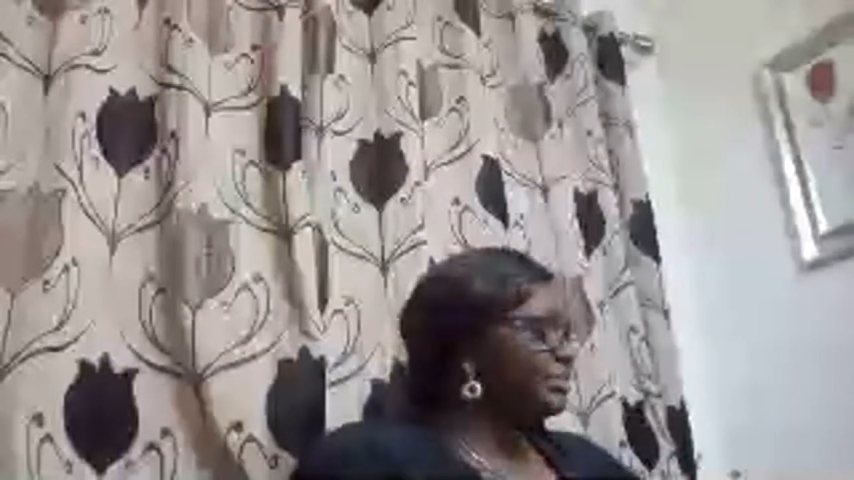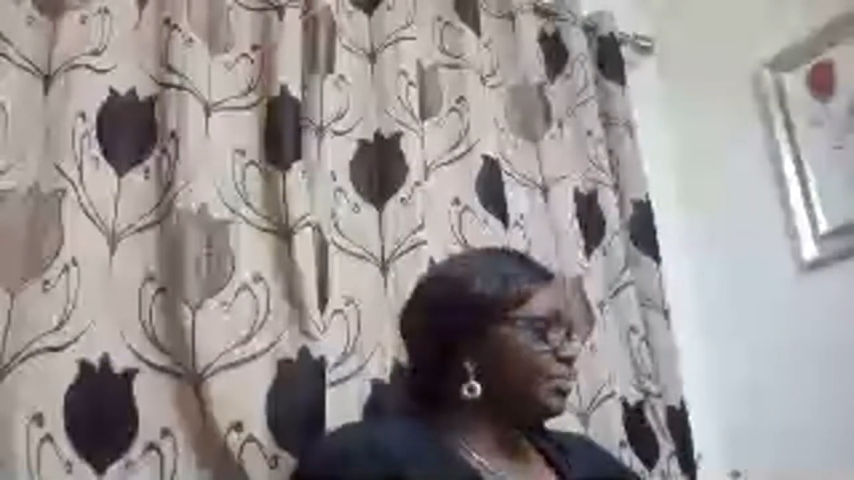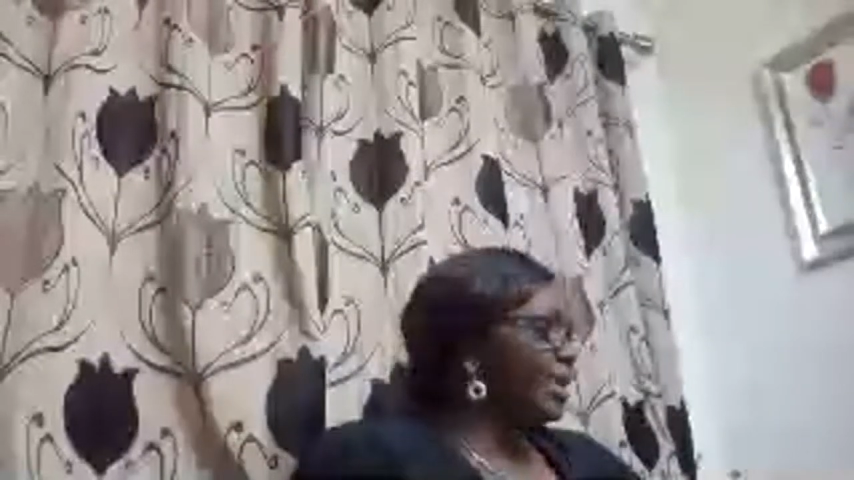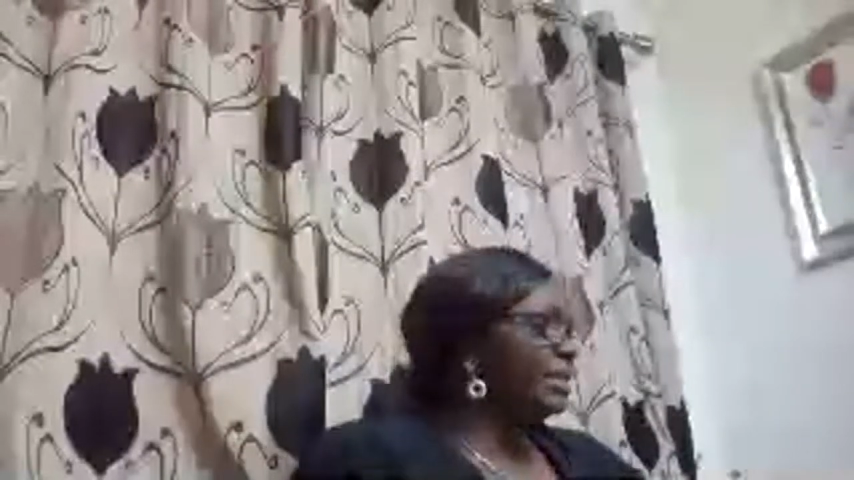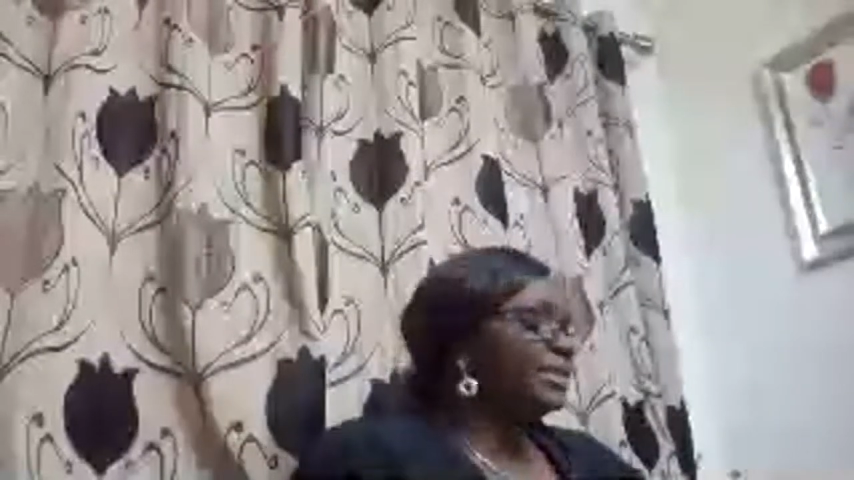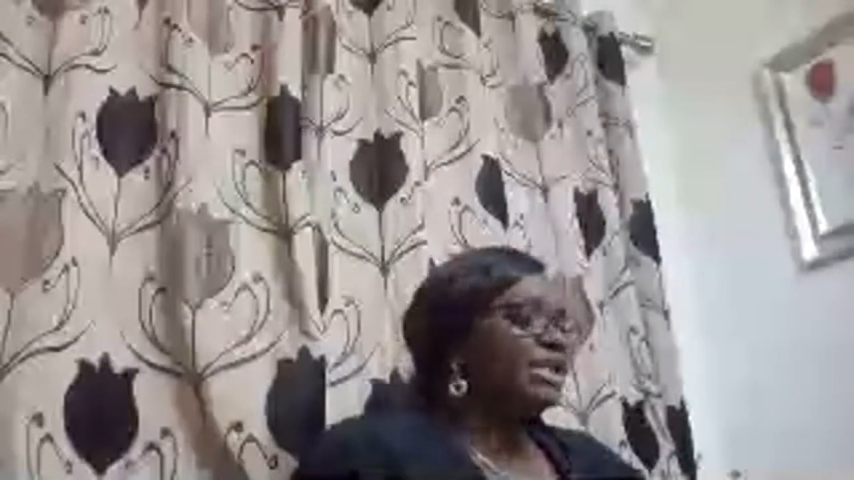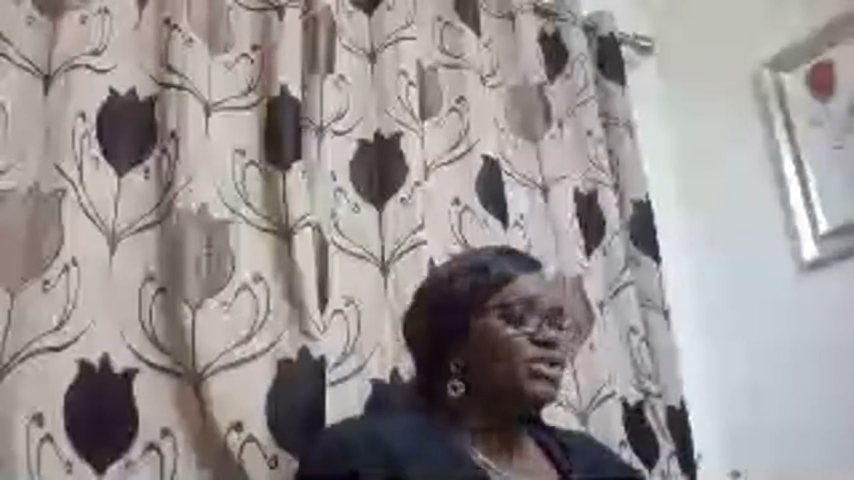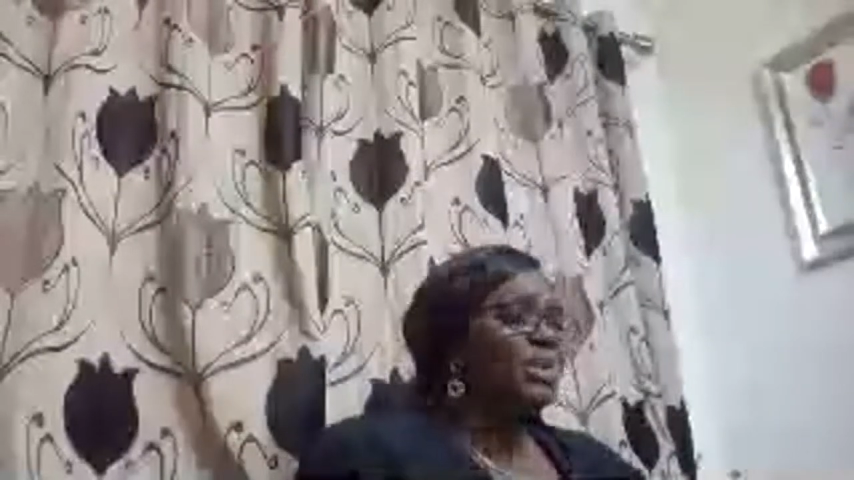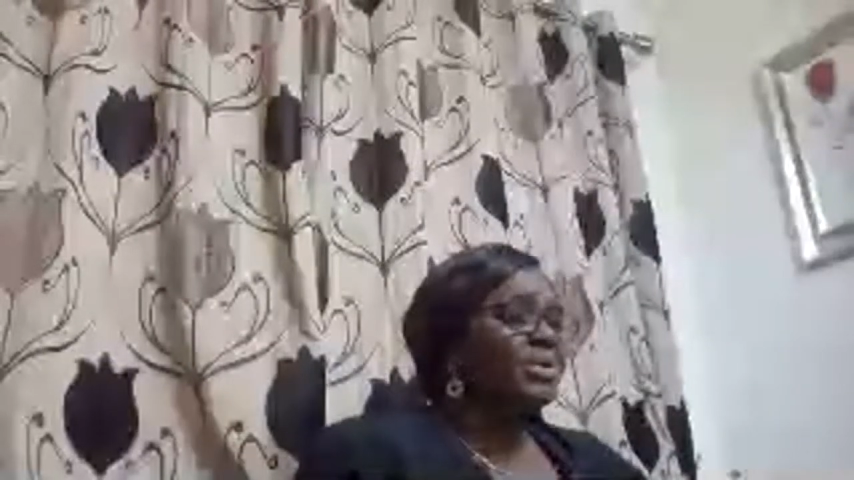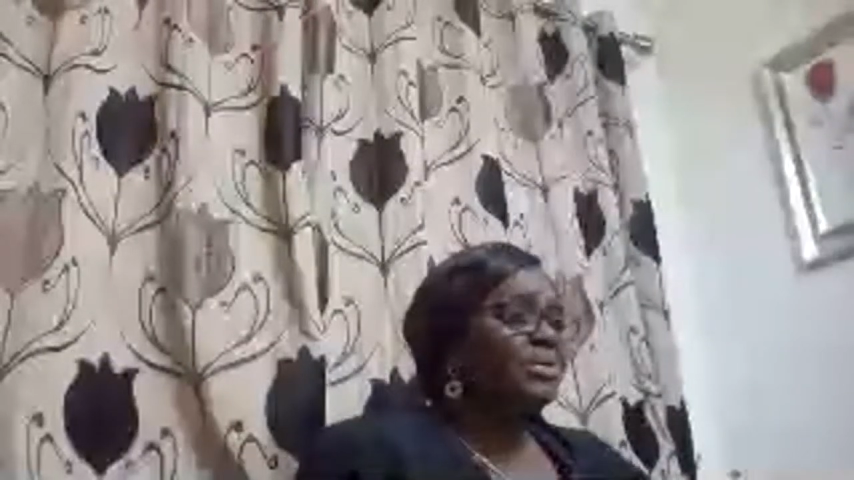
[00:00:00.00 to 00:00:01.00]
when
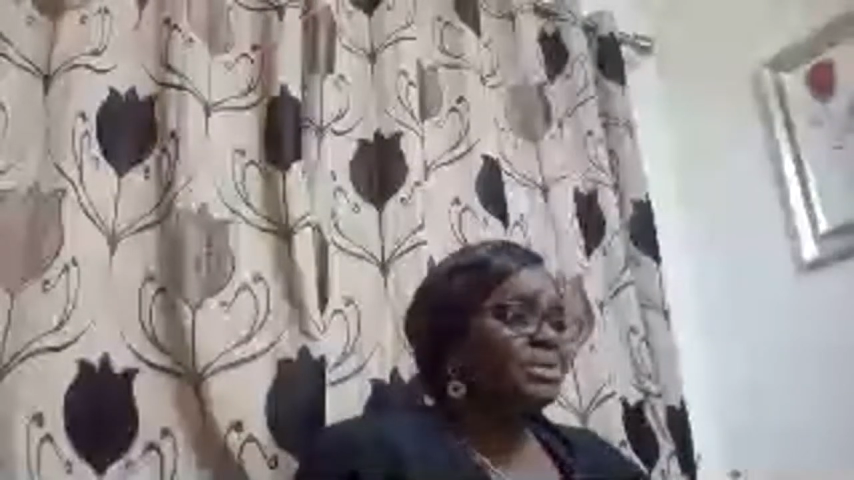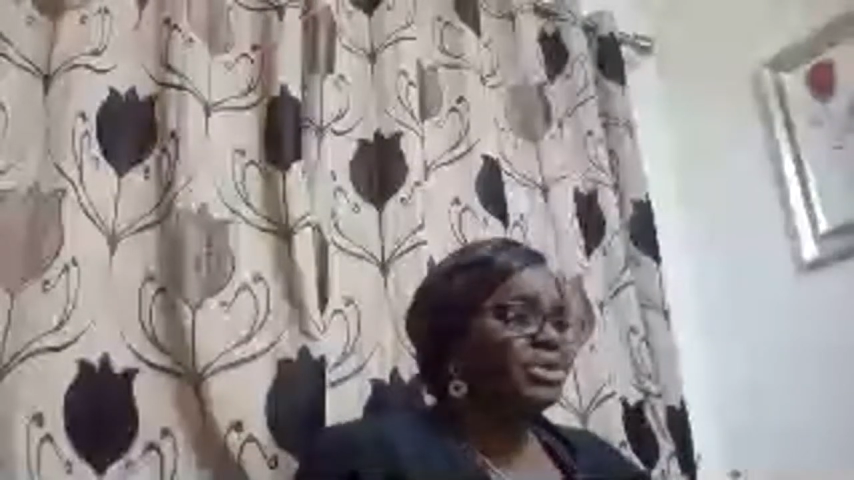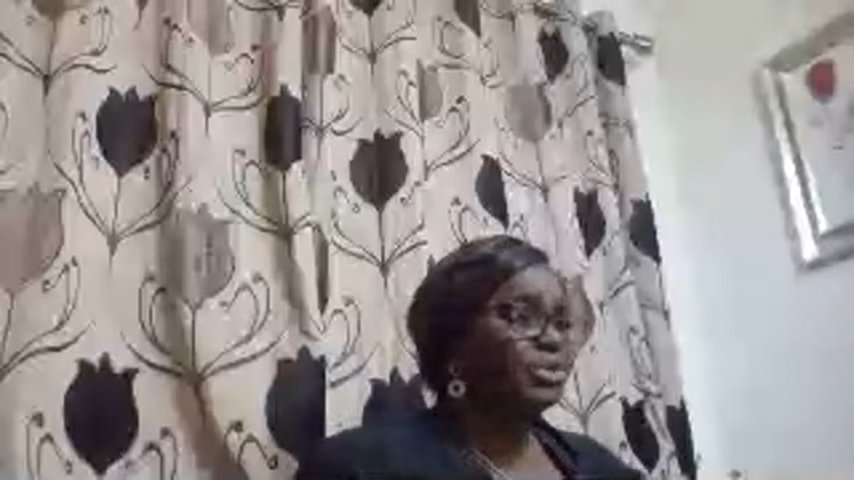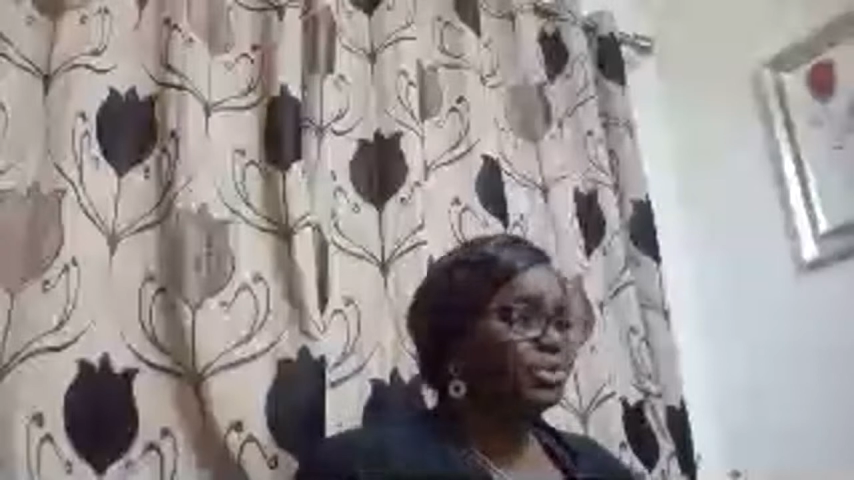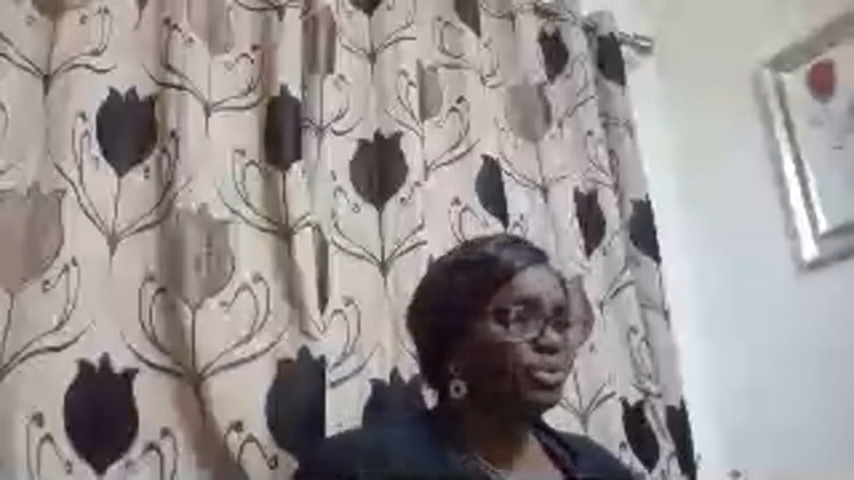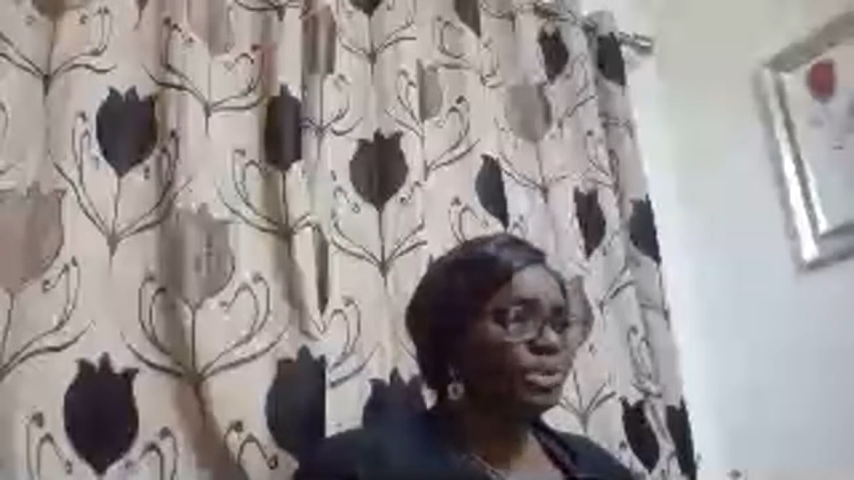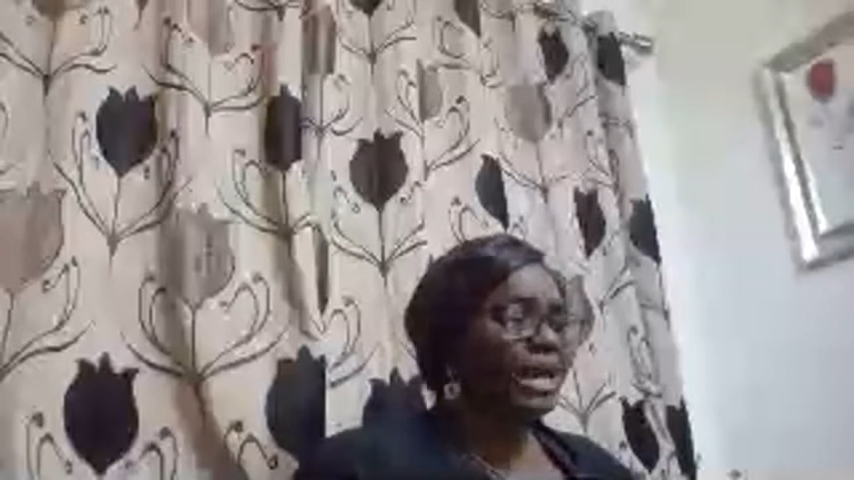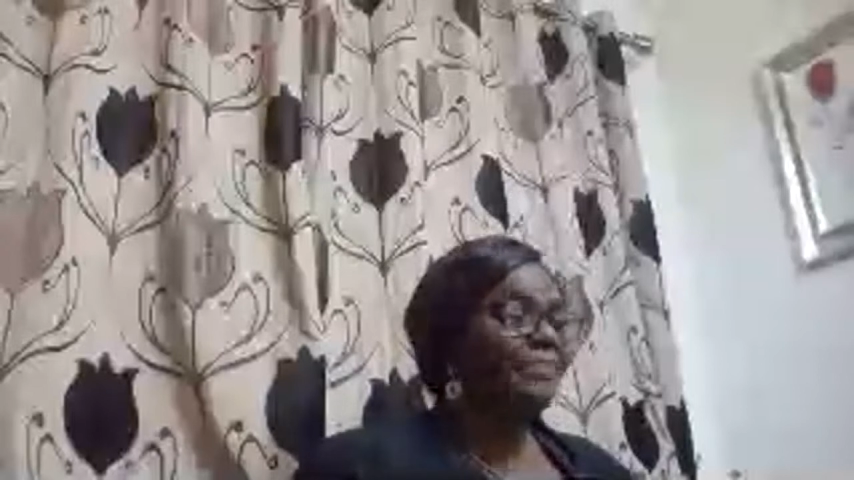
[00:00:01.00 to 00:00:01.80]
things were not this good,